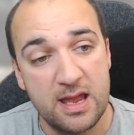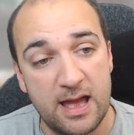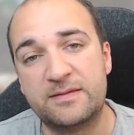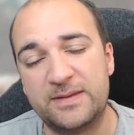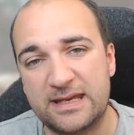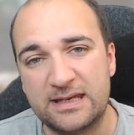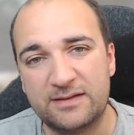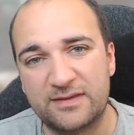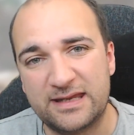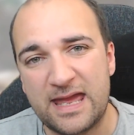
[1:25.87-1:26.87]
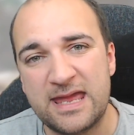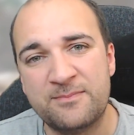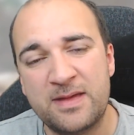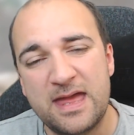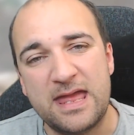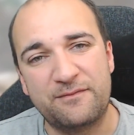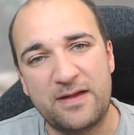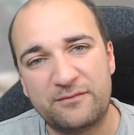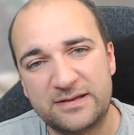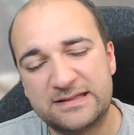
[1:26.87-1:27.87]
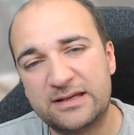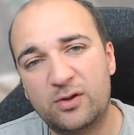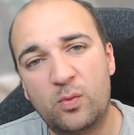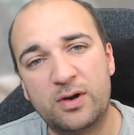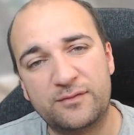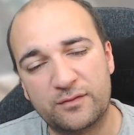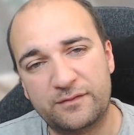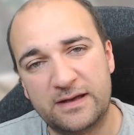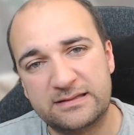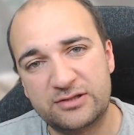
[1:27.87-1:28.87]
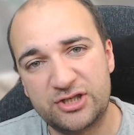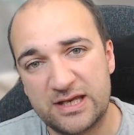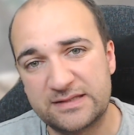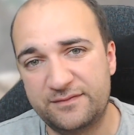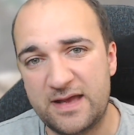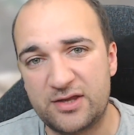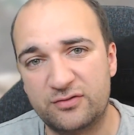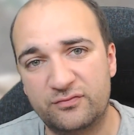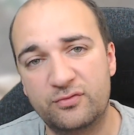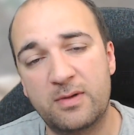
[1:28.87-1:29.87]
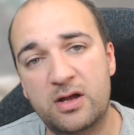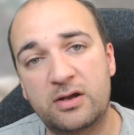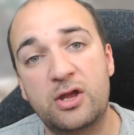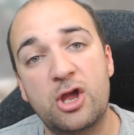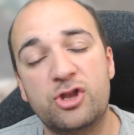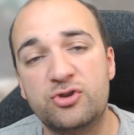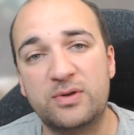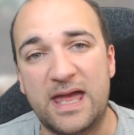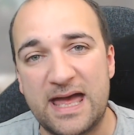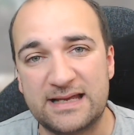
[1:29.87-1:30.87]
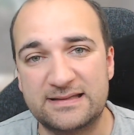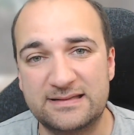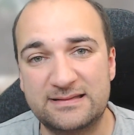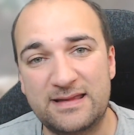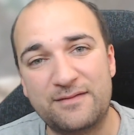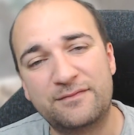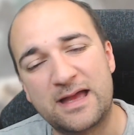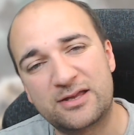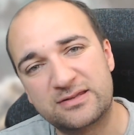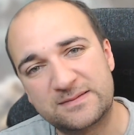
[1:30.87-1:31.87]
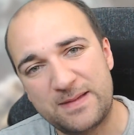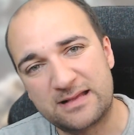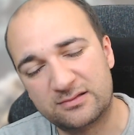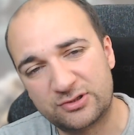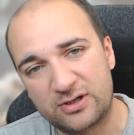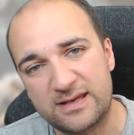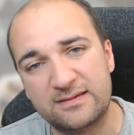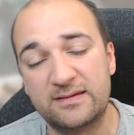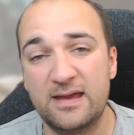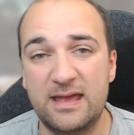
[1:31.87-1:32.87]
At the beginning of the game, if every single one of your fighters shares a faction rune mark, you get access to that faction's battle trait.